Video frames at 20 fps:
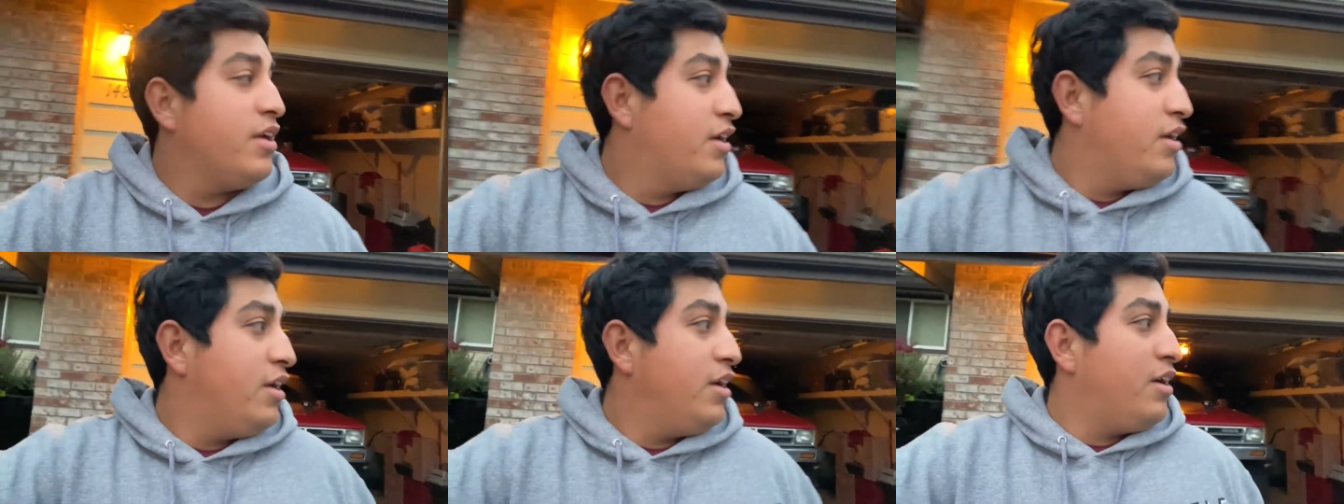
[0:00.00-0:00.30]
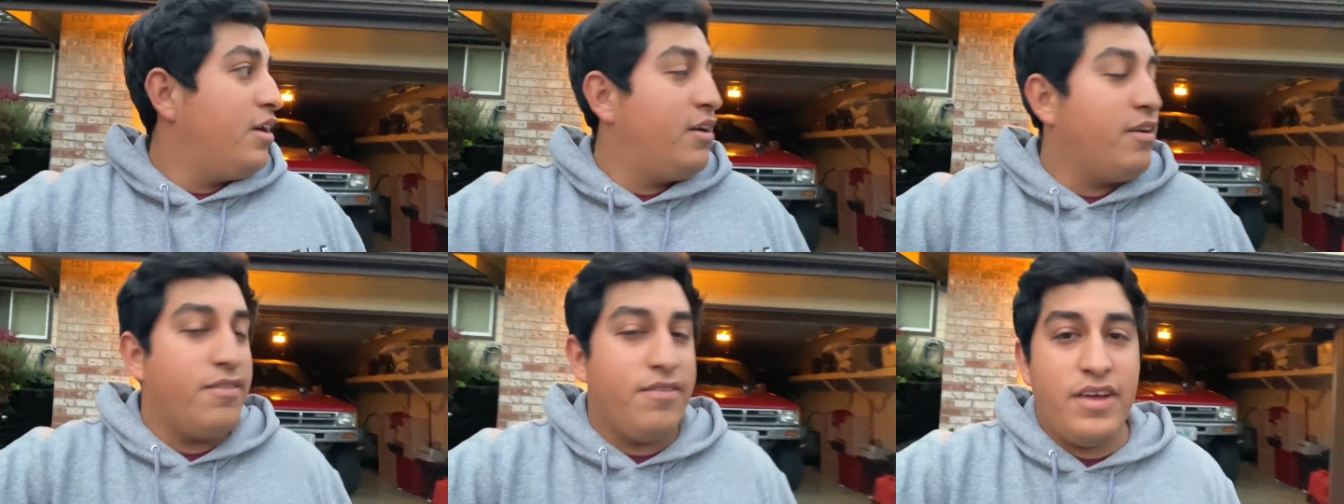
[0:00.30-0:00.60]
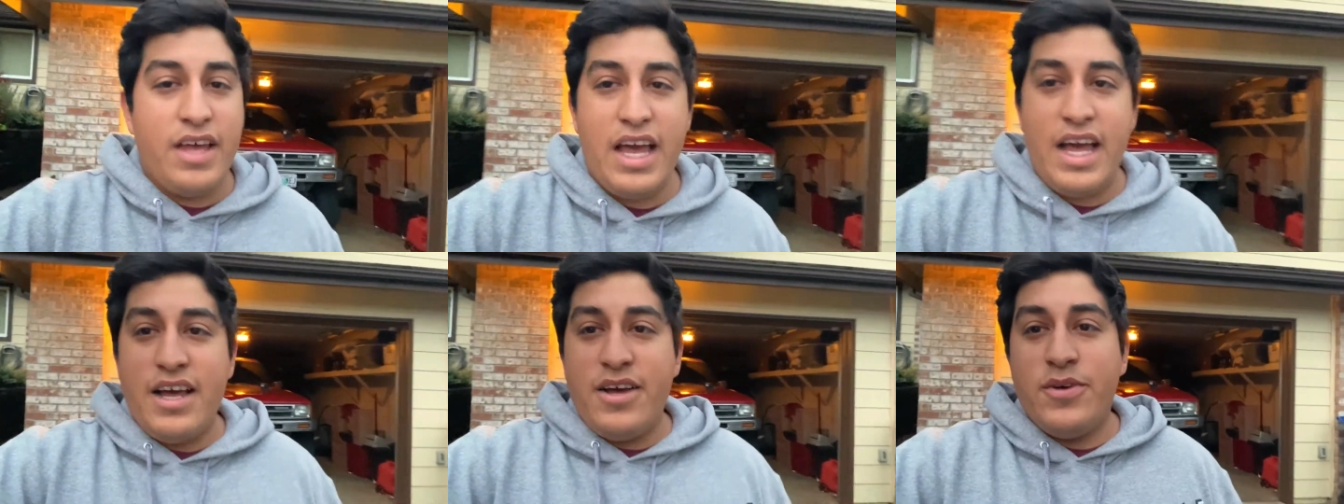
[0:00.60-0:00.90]
of
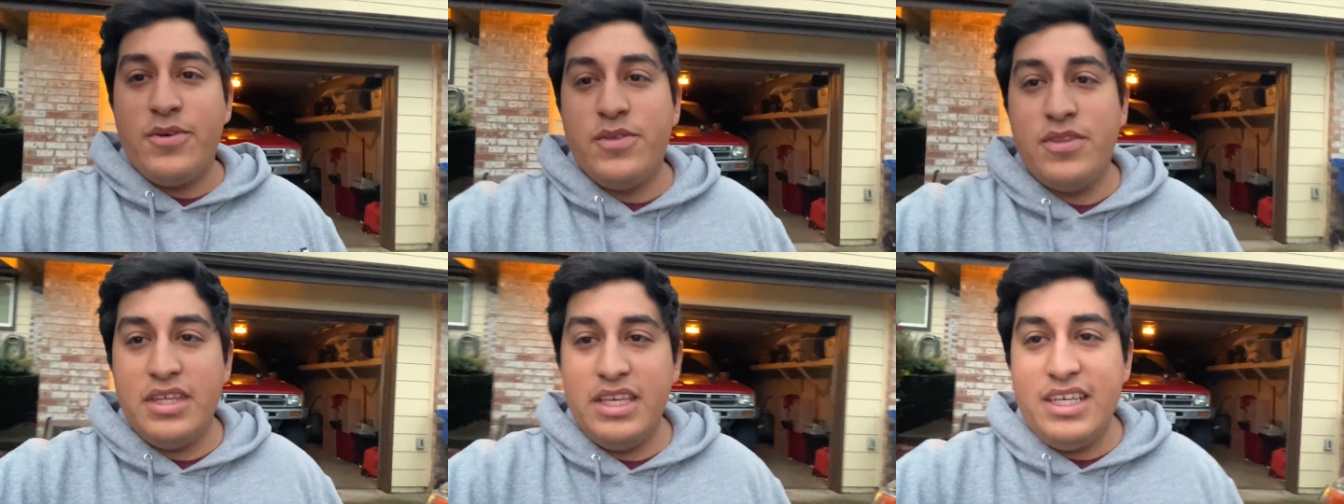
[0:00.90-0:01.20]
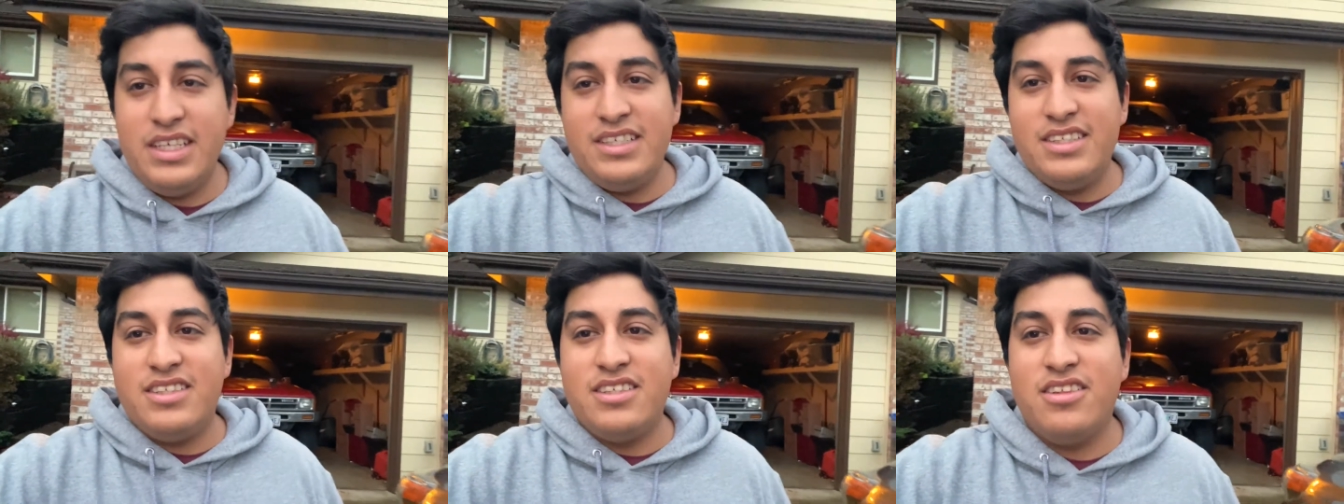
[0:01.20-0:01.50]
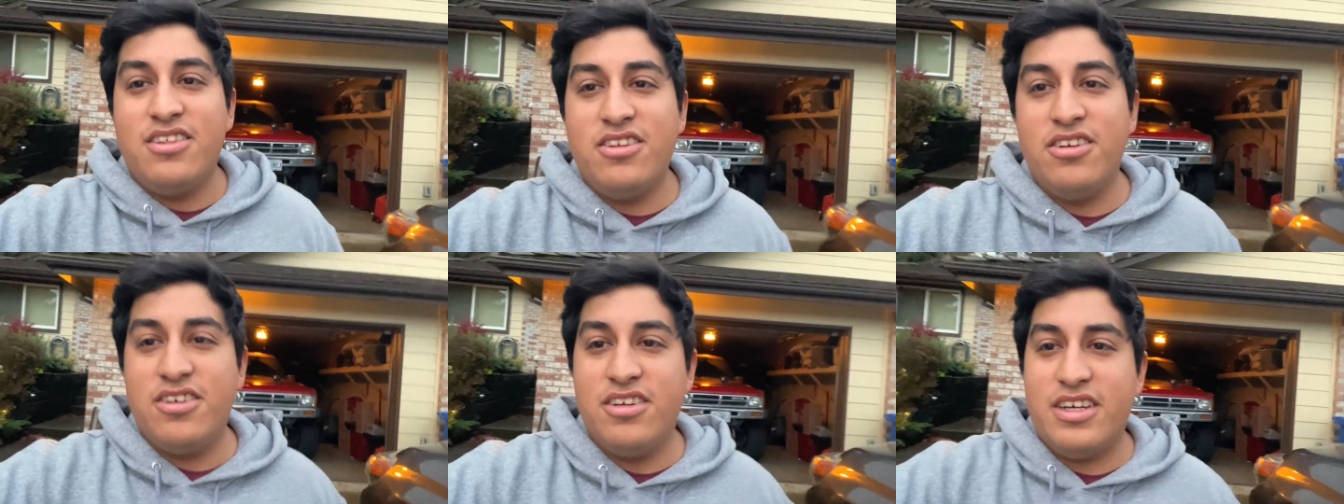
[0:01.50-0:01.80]
how these
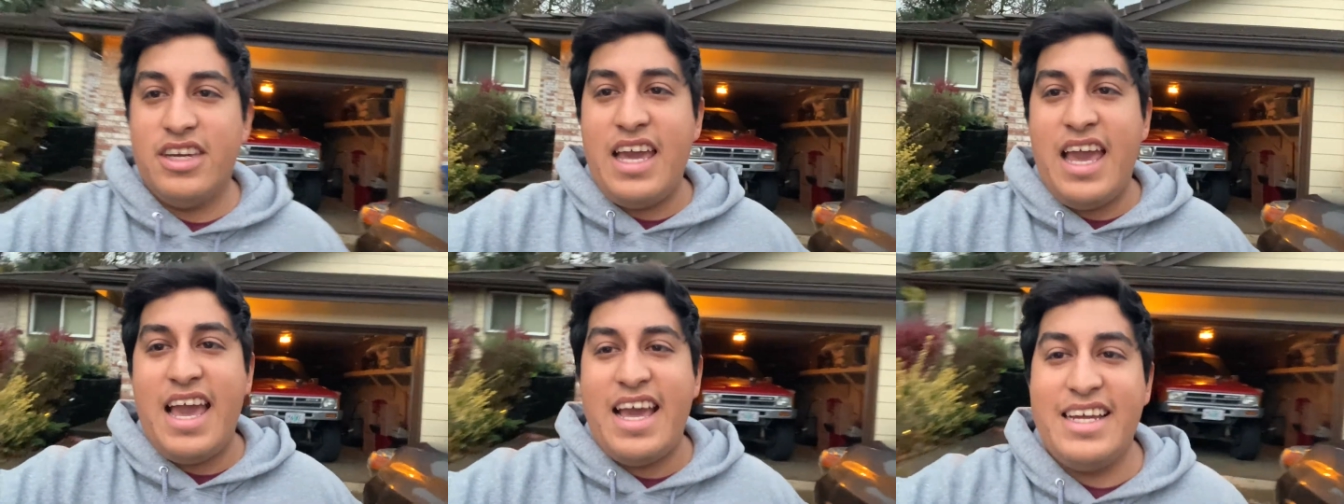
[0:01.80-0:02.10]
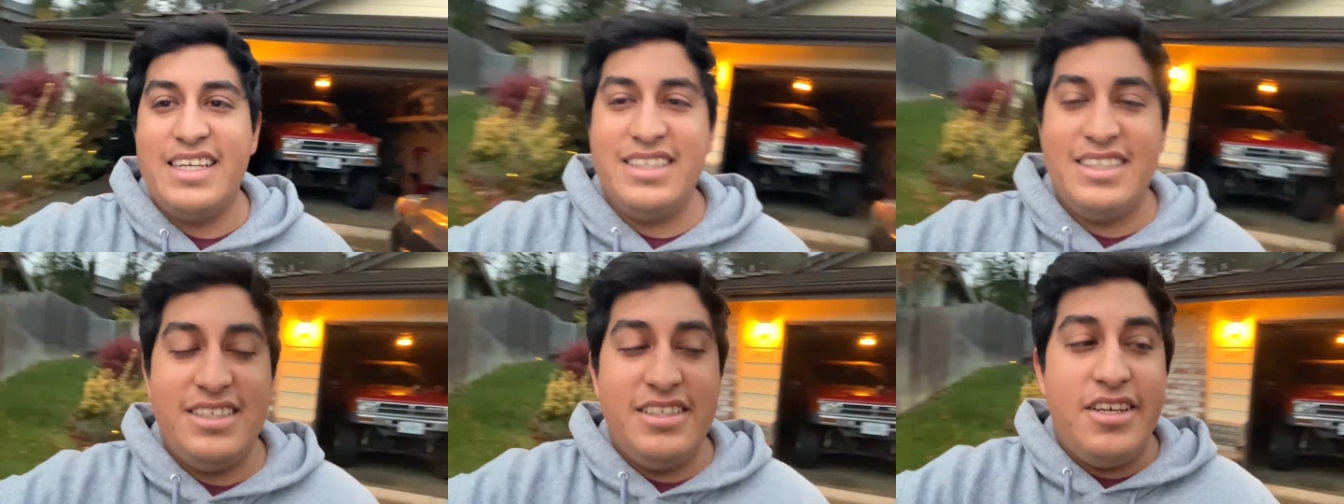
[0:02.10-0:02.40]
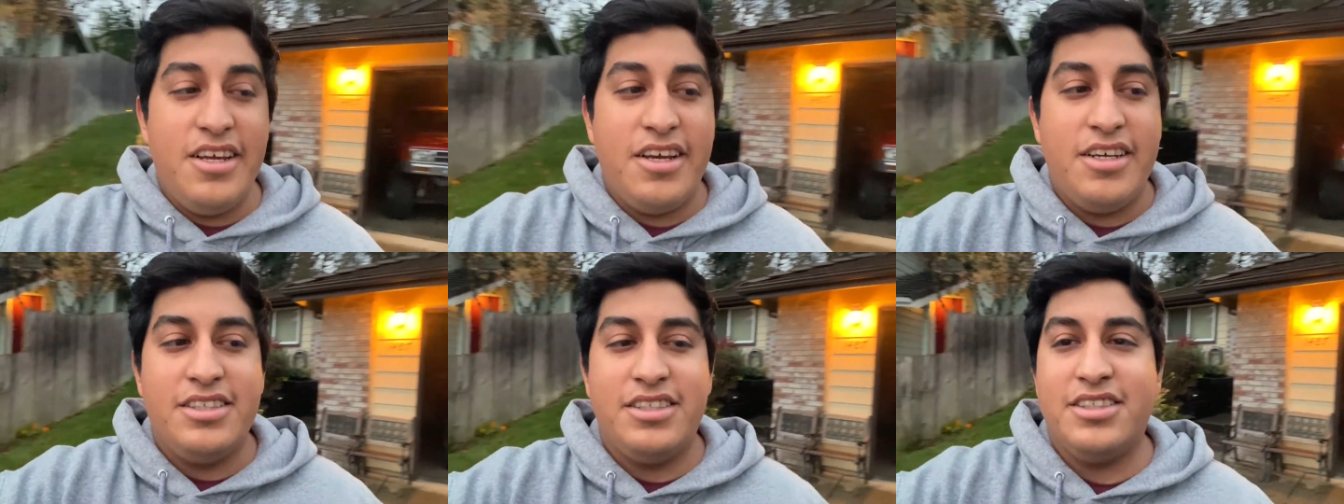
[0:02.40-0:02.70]
look at
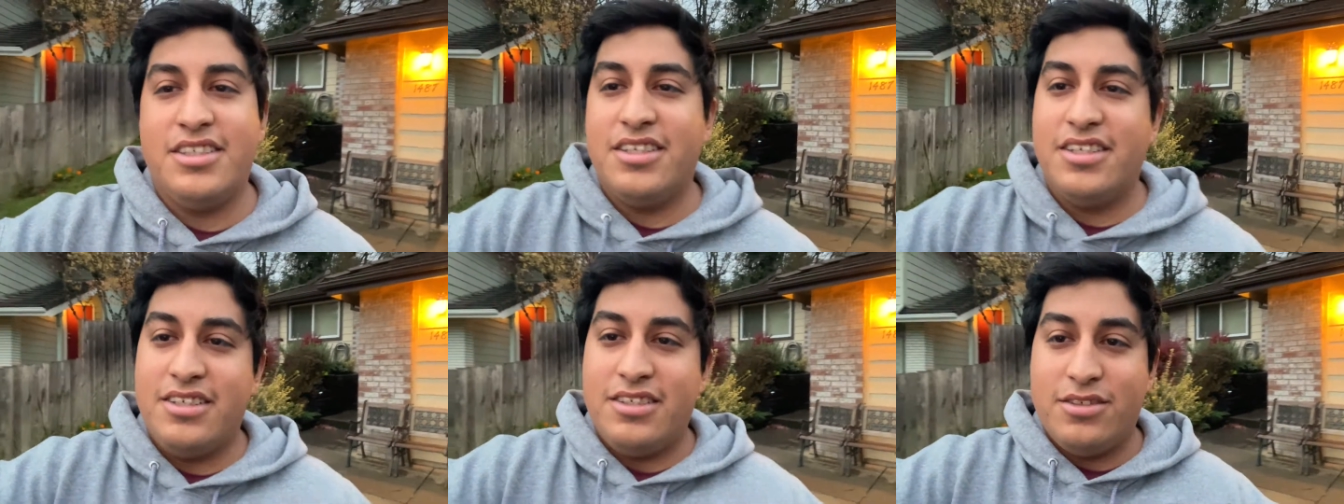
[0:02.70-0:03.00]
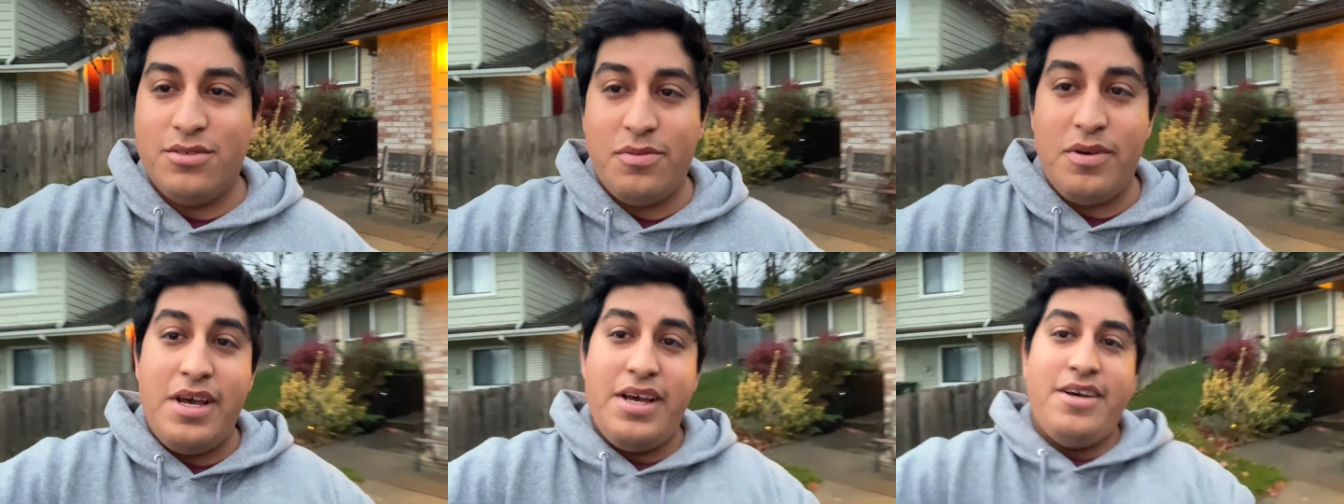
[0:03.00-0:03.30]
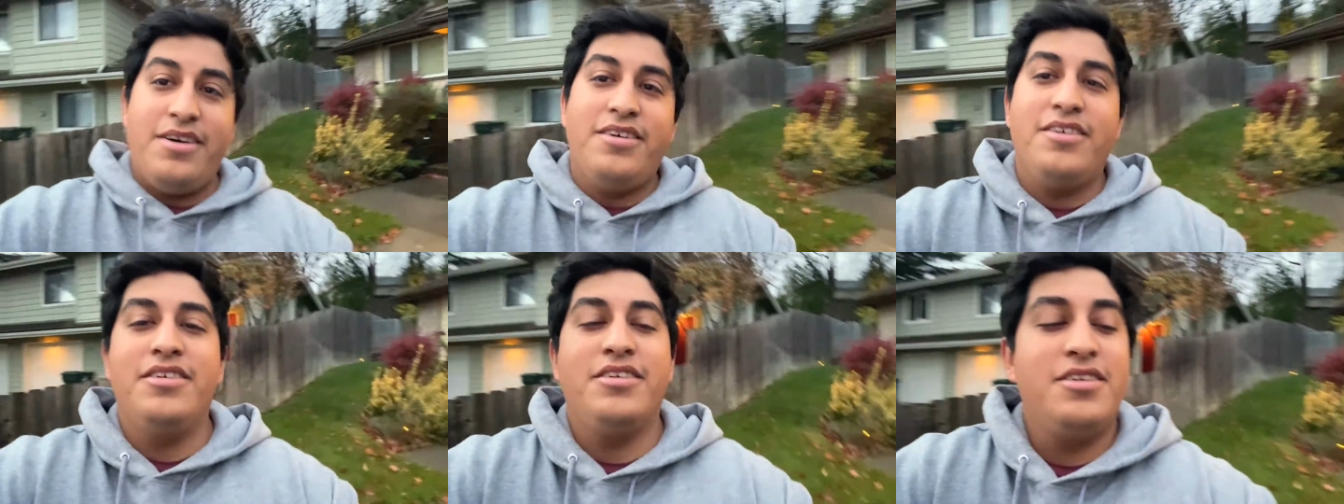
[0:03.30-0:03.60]
dusk as
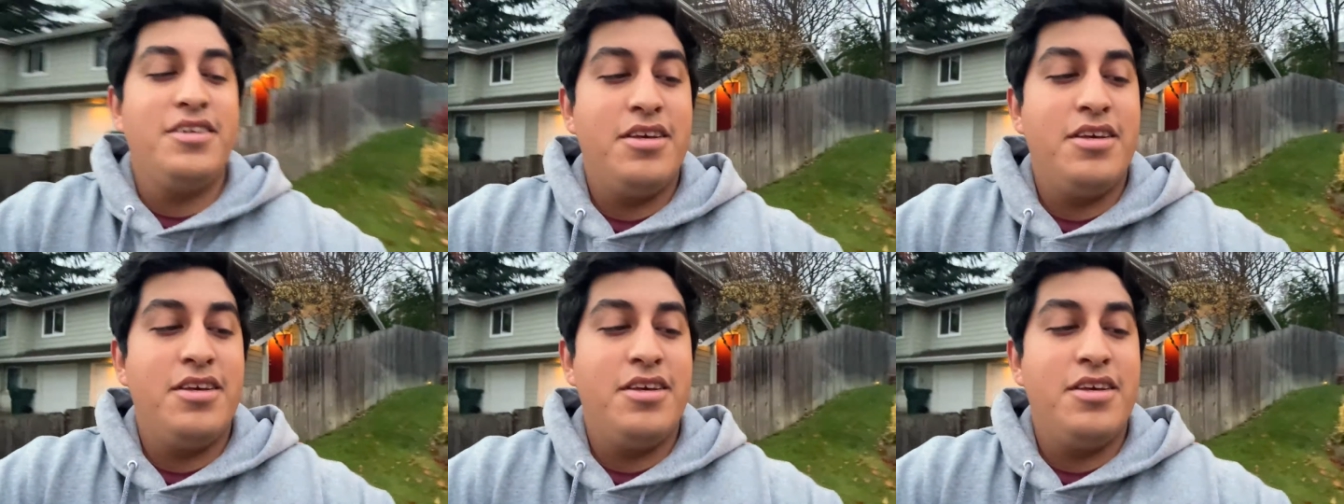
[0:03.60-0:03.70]
well,